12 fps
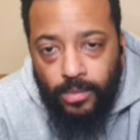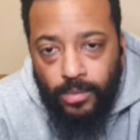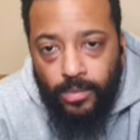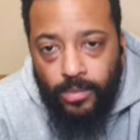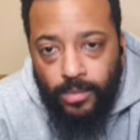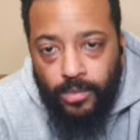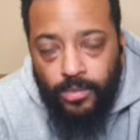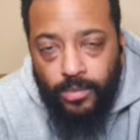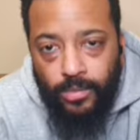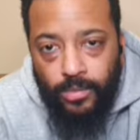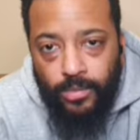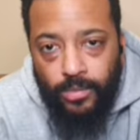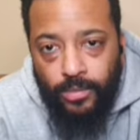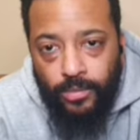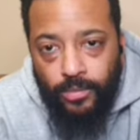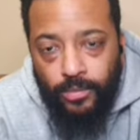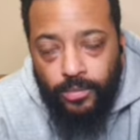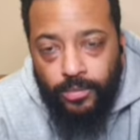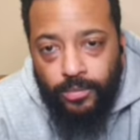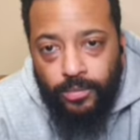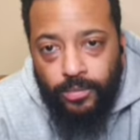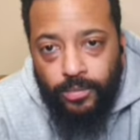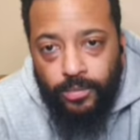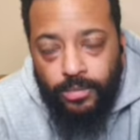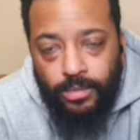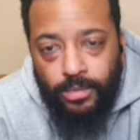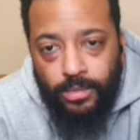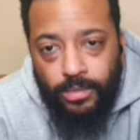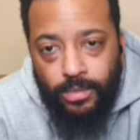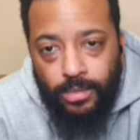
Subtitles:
(not speaking)